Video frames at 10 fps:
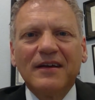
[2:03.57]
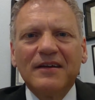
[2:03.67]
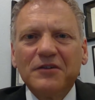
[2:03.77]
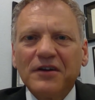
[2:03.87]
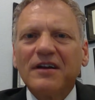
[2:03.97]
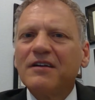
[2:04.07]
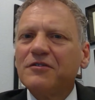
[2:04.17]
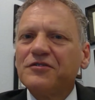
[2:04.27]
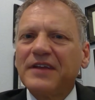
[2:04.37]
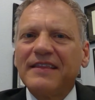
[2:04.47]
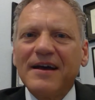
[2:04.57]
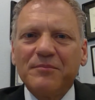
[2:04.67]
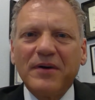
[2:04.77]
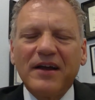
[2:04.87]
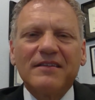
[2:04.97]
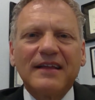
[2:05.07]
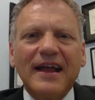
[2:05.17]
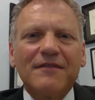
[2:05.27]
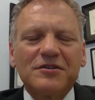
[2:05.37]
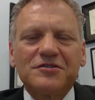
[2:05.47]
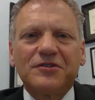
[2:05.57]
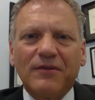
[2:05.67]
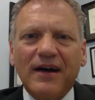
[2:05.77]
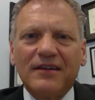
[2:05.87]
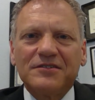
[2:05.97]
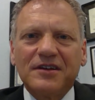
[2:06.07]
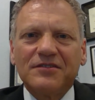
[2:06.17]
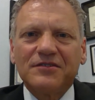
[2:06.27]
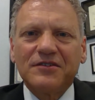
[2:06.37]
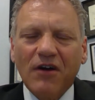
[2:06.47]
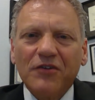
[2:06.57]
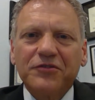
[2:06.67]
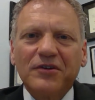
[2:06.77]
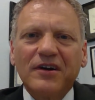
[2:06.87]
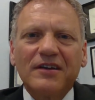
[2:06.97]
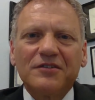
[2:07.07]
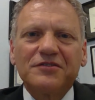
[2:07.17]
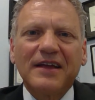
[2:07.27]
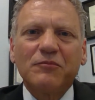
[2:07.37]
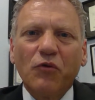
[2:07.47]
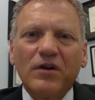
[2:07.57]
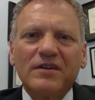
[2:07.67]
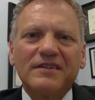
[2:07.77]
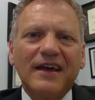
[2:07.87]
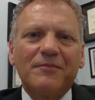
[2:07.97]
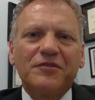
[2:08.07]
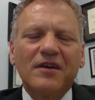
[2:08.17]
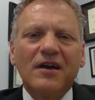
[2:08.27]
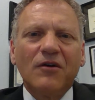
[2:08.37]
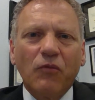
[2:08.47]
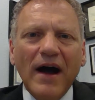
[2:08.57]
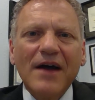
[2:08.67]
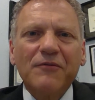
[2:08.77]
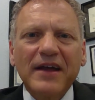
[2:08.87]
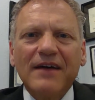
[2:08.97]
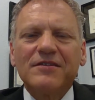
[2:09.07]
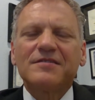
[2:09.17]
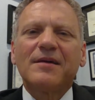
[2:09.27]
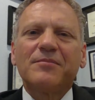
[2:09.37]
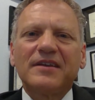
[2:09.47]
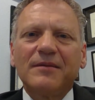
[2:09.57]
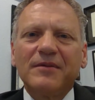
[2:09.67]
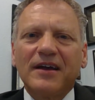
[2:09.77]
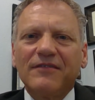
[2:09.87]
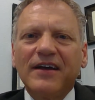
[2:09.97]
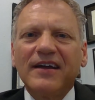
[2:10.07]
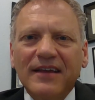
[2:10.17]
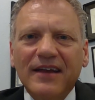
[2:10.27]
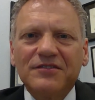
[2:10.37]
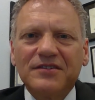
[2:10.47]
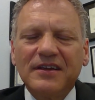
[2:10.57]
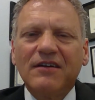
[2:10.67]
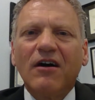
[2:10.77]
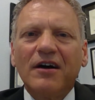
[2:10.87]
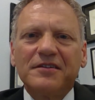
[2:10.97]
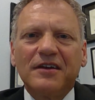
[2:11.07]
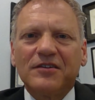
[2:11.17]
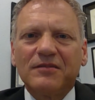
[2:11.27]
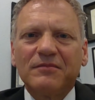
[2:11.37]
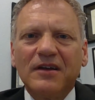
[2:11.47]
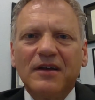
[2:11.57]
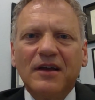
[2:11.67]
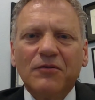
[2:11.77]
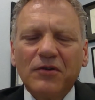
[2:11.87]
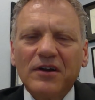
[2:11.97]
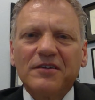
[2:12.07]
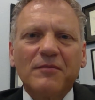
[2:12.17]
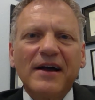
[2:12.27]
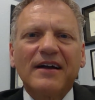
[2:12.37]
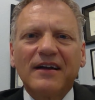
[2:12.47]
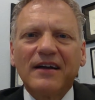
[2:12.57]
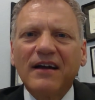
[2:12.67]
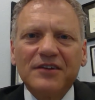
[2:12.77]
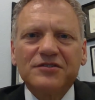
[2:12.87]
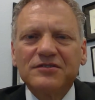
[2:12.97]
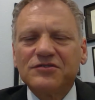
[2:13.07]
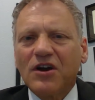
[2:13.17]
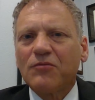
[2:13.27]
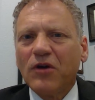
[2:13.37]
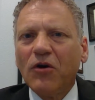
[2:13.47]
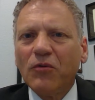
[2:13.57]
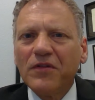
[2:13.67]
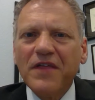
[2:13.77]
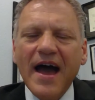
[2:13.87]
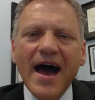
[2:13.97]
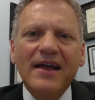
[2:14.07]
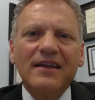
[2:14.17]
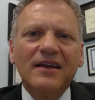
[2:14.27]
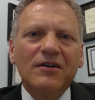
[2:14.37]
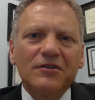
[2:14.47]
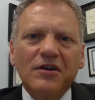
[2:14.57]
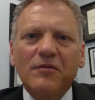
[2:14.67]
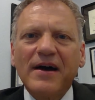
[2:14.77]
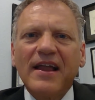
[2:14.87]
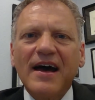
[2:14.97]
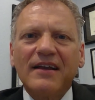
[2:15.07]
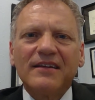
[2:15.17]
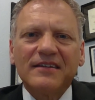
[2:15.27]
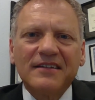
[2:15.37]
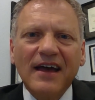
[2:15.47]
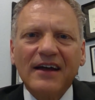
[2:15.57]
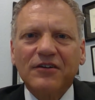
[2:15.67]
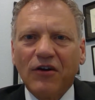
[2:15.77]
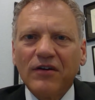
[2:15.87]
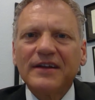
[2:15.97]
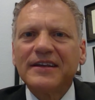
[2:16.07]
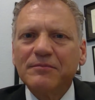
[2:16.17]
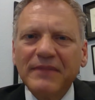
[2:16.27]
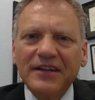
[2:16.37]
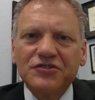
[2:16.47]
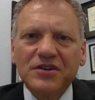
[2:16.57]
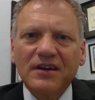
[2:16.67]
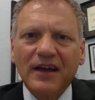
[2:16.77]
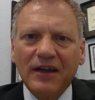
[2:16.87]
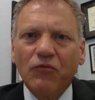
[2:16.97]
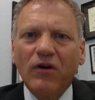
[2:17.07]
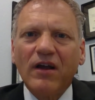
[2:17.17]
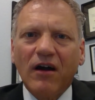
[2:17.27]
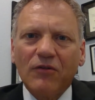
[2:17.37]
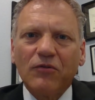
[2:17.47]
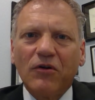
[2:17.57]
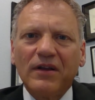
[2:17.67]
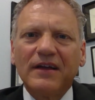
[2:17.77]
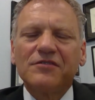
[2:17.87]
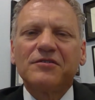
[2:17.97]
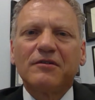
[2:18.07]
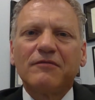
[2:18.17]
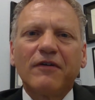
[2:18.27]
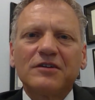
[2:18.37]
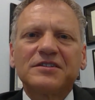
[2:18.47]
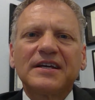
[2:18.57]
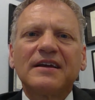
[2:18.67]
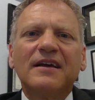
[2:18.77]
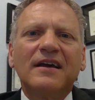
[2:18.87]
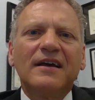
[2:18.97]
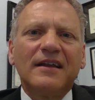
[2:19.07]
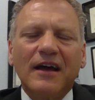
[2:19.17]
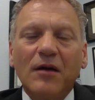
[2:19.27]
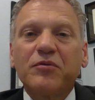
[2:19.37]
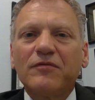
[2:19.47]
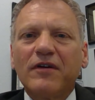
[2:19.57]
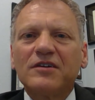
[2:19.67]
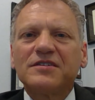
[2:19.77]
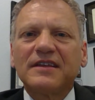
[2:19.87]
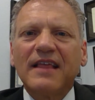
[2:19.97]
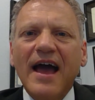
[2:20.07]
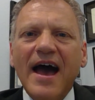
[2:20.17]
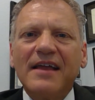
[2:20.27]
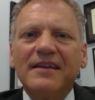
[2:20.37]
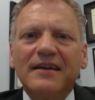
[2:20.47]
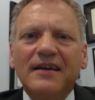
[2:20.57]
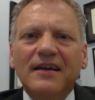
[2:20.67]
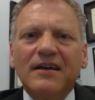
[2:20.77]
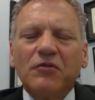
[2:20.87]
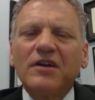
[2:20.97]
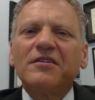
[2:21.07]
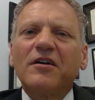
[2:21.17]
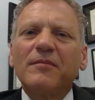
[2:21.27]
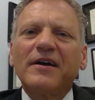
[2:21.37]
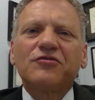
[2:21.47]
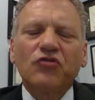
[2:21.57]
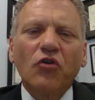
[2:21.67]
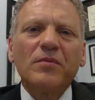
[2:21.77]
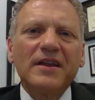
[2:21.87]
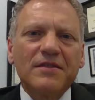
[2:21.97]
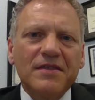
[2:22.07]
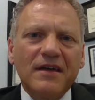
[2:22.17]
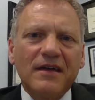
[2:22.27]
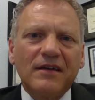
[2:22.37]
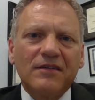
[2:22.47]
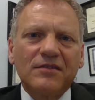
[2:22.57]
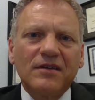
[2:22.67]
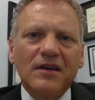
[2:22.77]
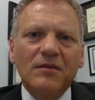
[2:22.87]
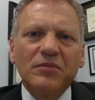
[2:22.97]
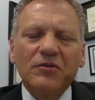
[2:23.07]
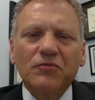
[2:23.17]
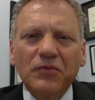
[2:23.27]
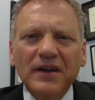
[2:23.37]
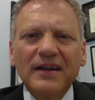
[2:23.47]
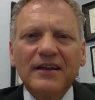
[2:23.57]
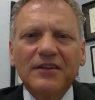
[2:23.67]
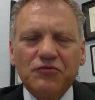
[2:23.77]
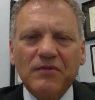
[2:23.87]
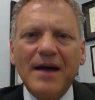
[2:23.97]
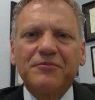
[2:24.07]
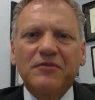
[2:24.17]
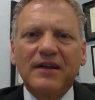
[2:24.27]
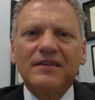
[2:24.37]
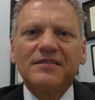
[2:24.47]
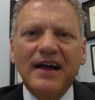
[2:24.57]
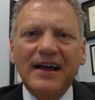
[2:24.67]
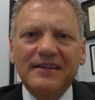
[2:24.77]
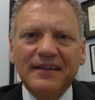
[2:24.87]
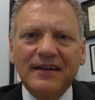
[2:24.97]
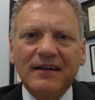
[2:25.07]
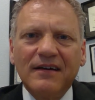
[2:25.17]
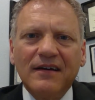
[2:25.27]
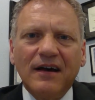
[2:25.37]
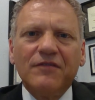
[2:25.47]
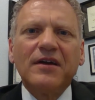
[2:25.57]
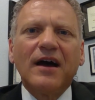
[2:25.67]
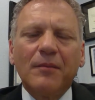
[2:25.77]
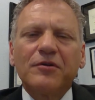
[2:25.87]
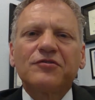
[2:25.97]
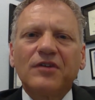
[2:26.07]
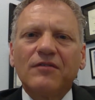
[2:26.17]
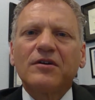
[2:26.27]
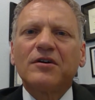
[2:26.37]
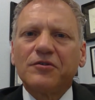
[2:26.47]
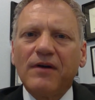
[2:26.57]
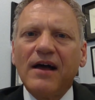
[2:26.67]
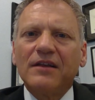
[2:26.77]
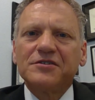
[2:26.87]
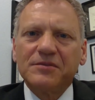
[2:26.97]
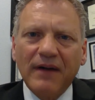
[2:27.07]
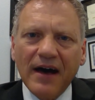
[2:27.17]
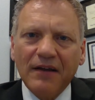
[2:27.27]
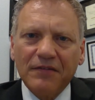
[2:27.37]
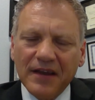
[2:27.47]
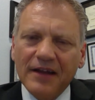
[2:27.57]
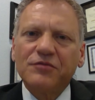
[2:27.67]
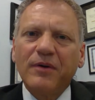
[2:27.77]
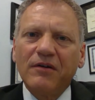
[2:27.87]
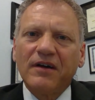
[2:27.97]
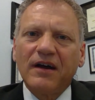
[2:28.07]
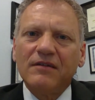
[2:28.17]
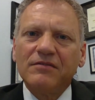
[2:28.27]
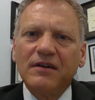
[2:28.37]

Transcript: You're going to understand that better than the average neurologist. You're also going to understand more in depth why we have this epidemic of ADHD, autism. We're going to talk about concussions, our role with that. We're going to talk about how to detect early dementia and what our role is in reversing and help reversing that. We're going to talk about so many things, but really it's wrapped around this idea of the upper cervical neurology model that I spoke of.